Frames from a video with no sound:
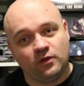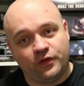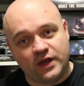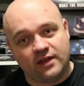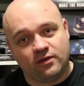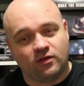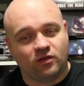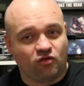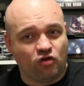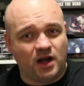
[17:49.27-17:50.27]
to a thousand
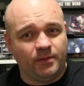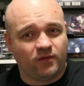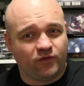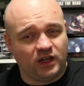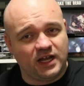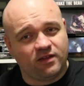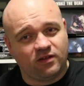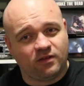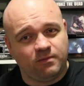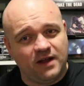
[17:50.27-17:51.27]
subscribers for the last
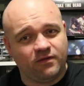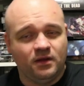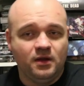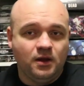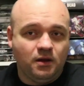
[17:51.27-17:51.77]
six months,